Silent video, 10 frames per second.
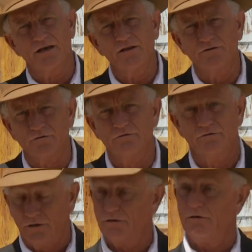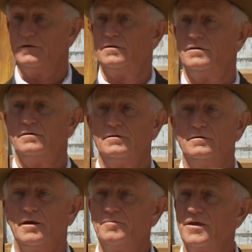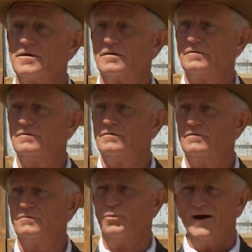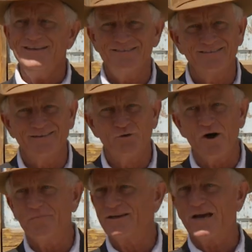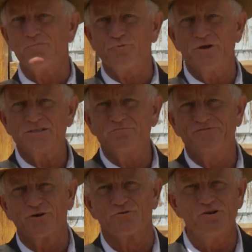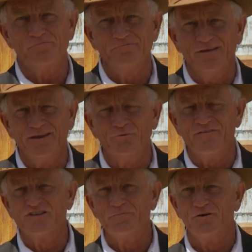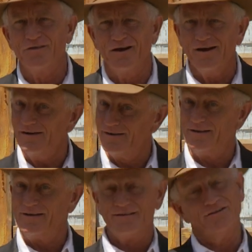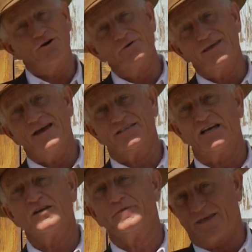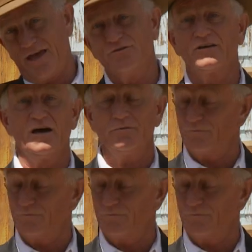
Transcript: tell you. I'm thinking, What? You want me to come preach for a group? You want to tell me who they are? no, we can't tell you, but can you come here?